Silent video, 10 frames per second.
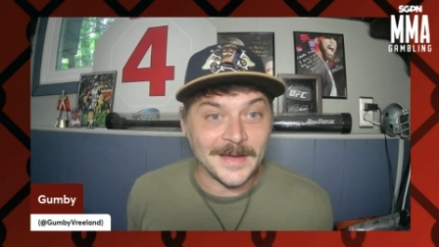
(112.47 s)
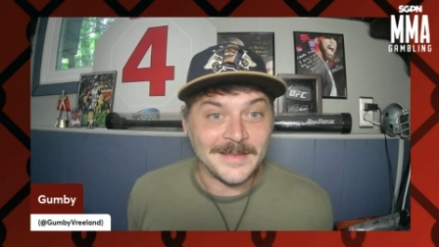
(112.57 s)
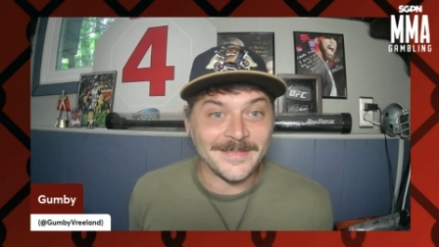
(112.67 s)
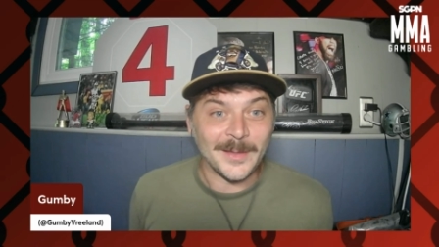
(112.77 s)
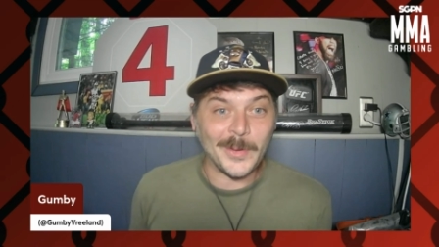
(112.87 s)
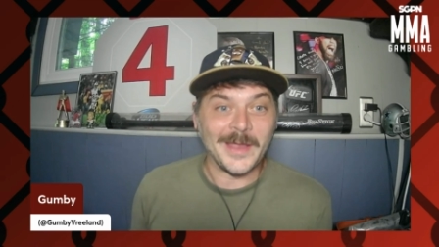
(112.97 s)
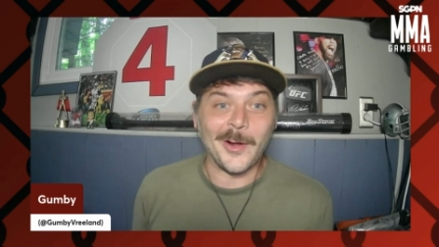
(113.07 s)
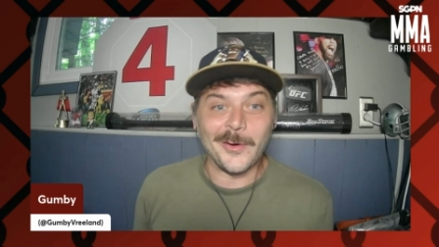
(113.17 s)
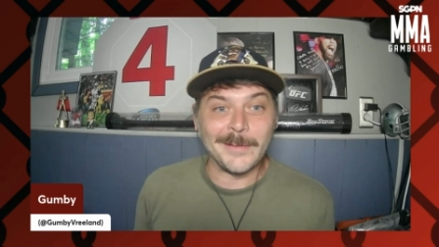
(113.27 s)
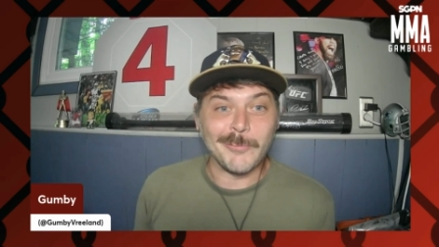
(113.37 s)
fights that we had
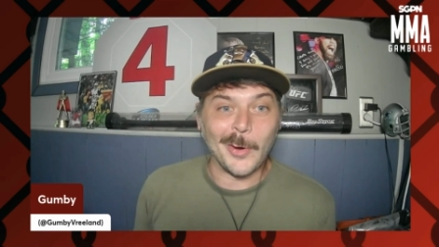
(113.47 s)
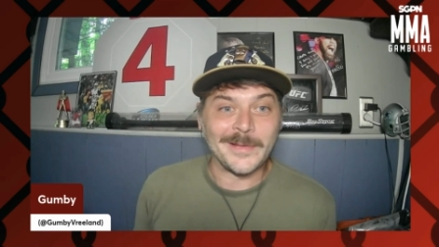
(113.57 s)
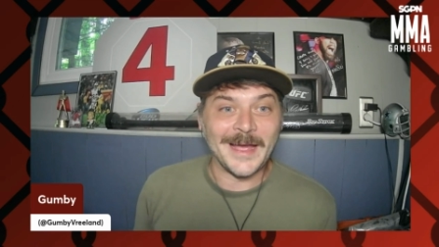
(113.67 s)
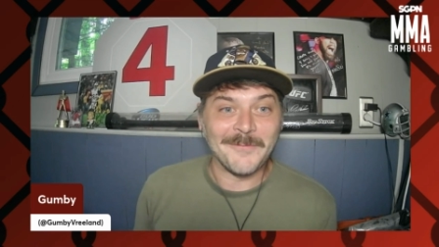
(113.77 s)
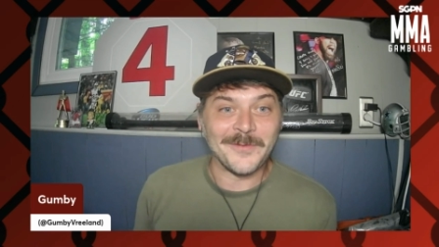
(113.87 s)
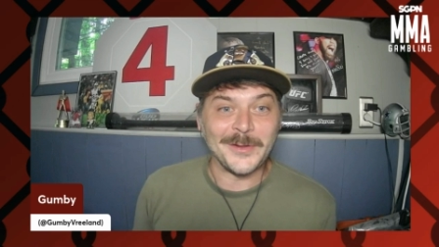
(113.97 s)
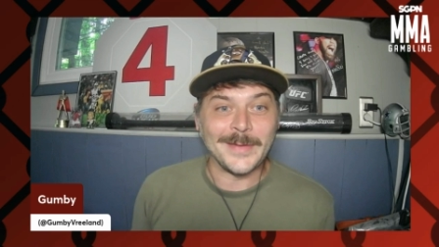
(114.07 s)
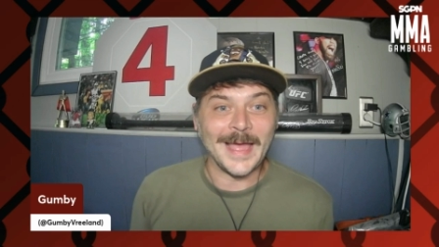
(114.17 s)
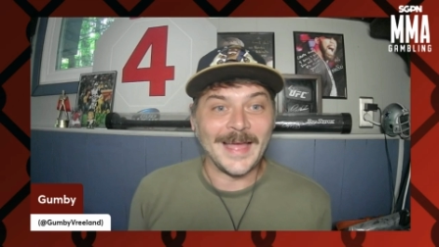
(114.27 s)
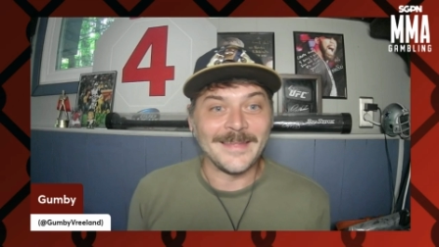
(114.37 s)
already broke down for you
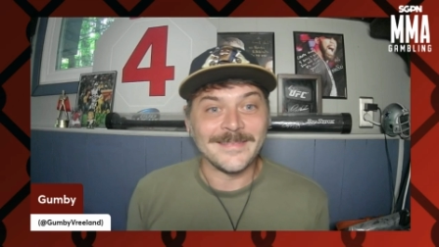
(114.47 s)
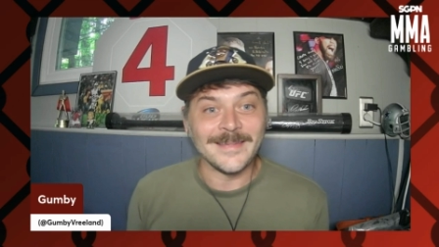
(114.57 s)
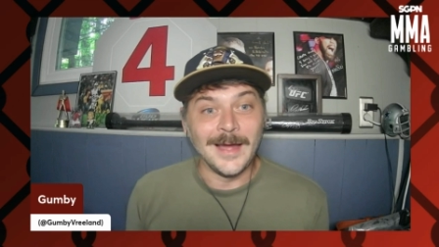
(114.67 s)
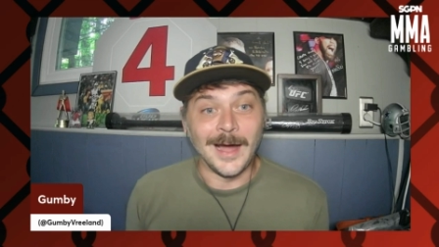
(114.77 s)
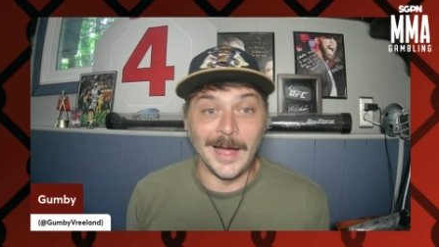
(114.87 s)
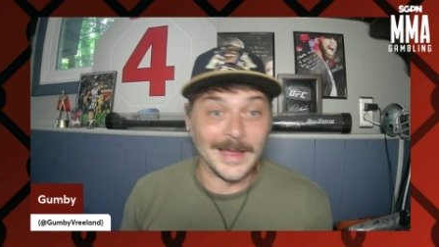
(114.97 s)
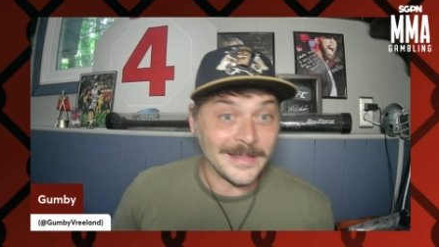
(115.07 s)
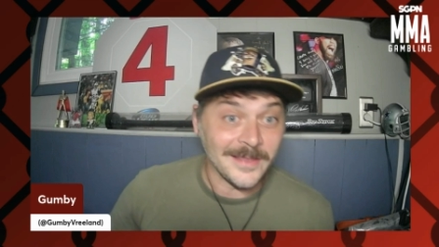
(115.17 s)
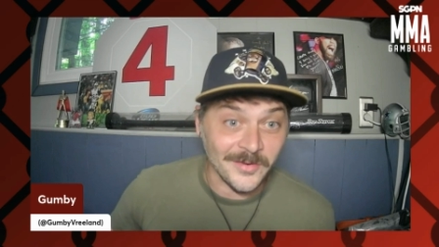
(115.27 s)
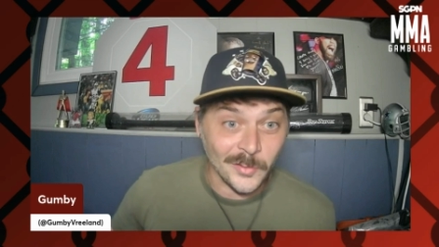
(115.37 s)
guys, uh, in
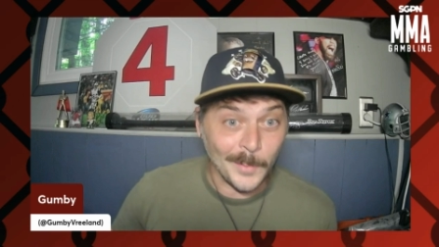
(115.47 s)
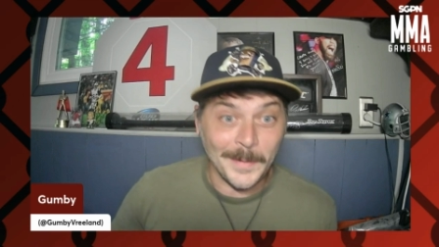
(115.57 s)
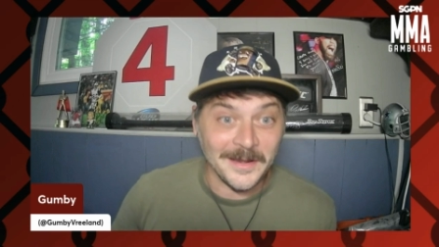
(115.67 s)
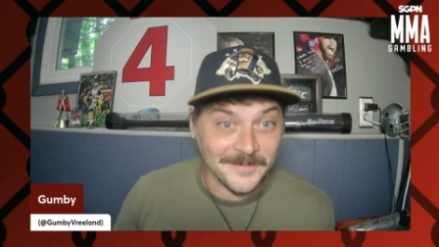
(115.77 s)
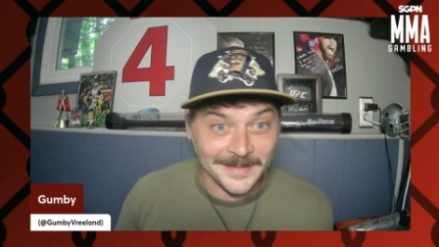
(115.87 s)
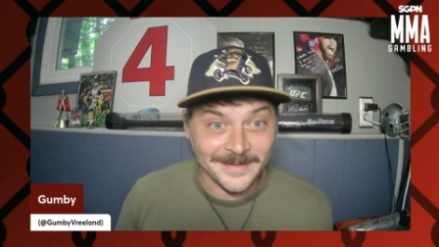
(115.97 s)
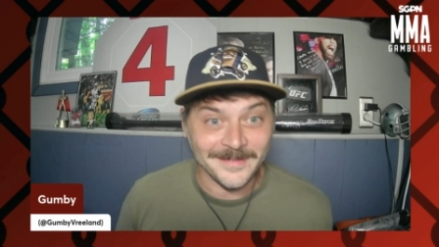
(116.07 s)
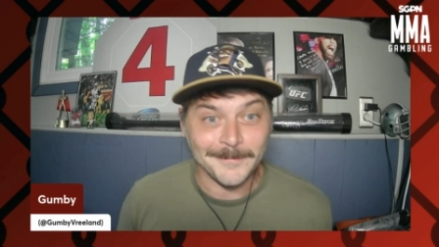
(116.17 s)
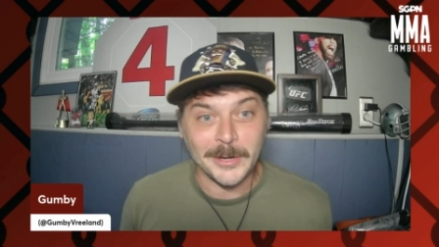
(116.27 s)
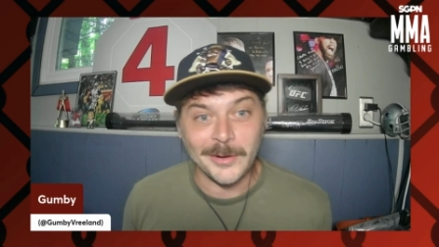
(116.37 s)
addition to a main event
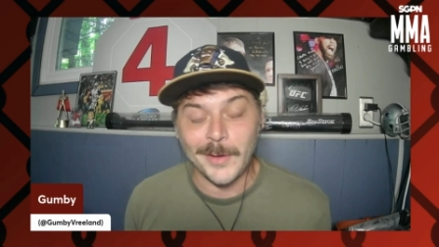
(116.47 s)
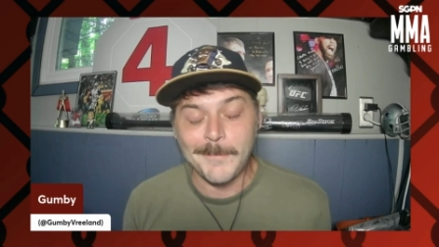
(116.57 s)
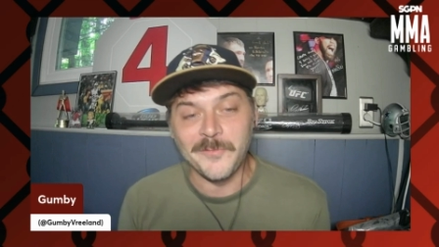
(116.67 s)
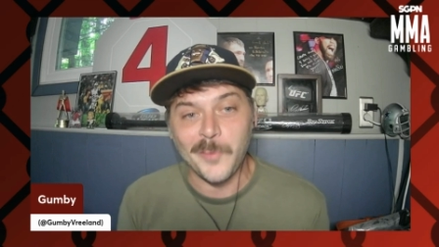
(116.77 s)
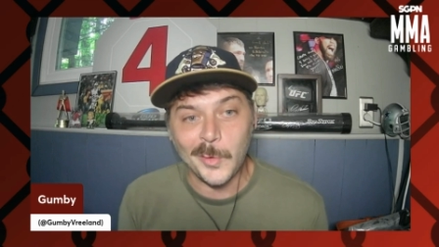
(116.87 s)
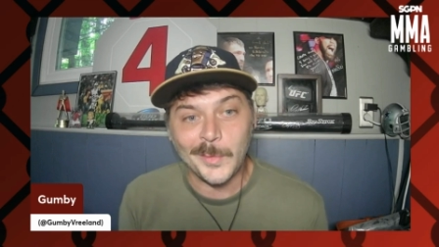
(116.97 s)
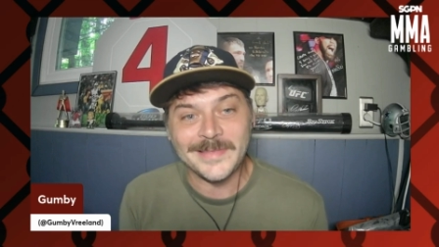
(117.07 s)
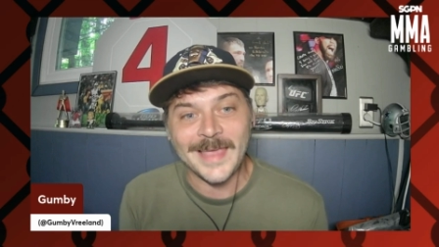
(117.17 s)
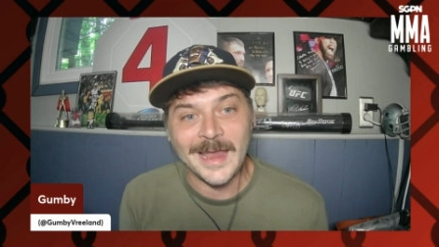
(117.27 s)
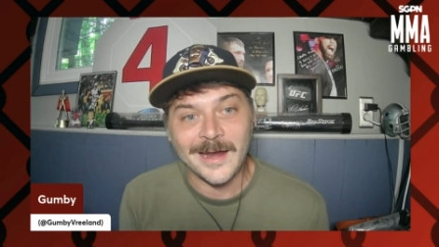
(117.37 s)
disappearing right before we
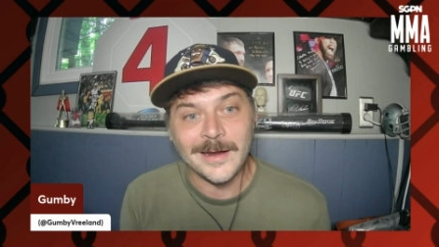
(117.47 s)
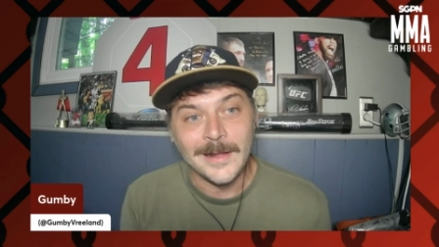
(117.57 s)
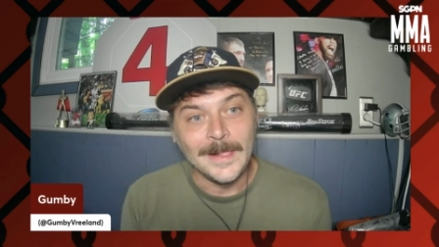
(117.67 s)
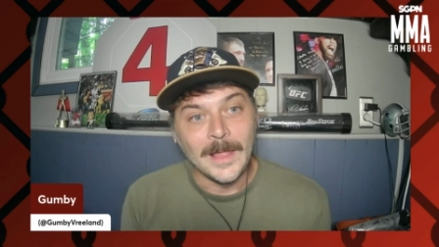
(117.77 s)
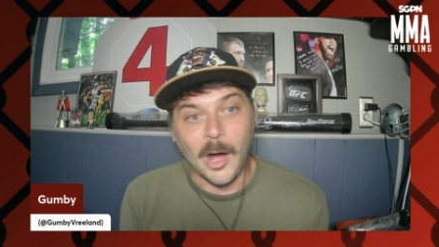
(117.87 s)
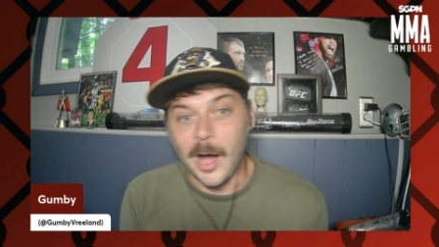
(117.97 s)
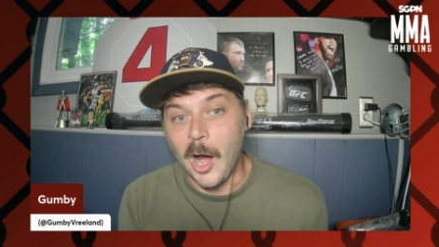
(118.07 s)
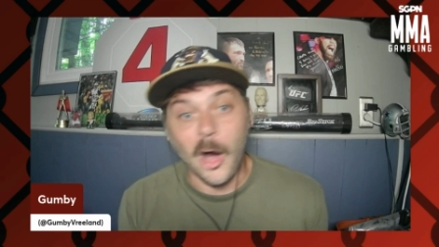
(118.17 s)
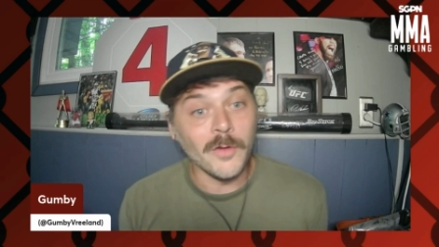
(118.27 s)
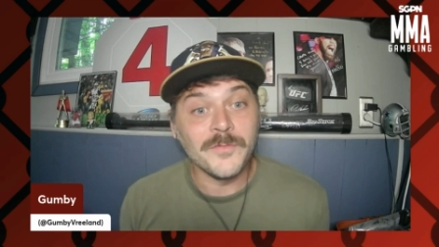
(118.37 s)
went to air, uh,
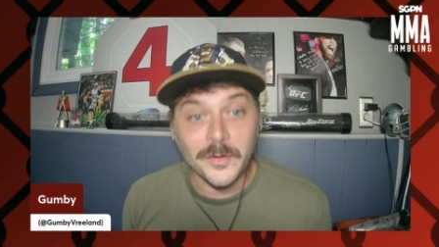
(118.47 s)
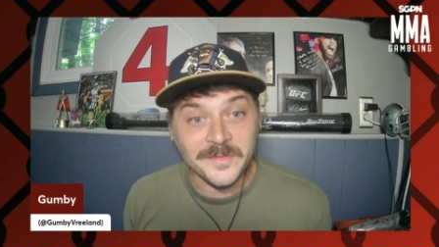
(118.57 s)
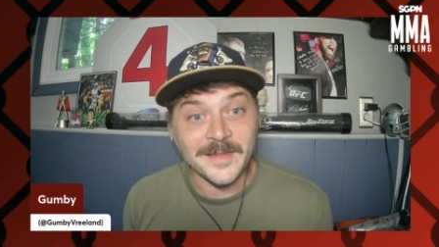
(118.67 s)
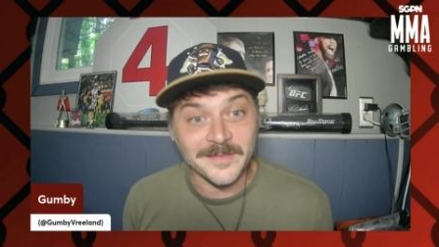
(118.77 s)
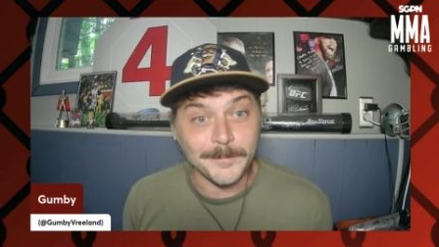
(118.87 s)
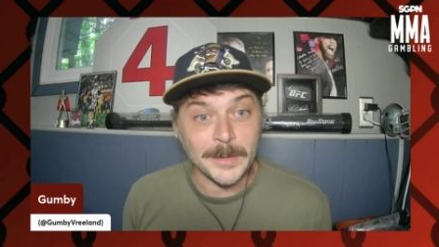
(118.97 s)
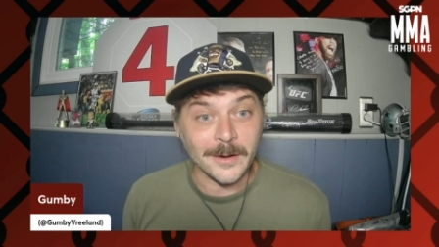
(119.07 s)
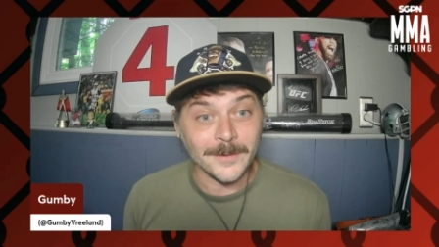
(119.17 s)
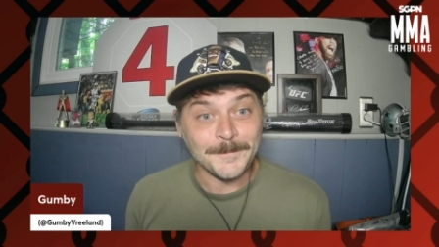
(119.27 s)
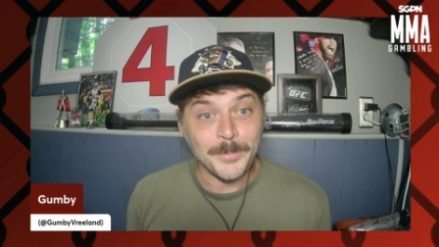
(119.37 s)
all of those
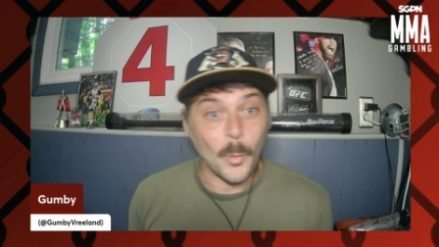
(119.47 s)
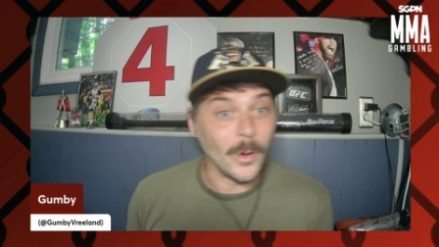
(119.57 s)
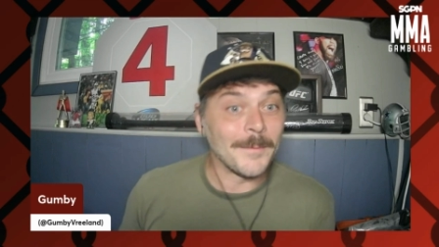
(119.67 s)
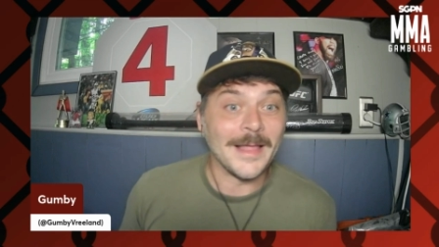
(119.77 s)
disappeared. One of my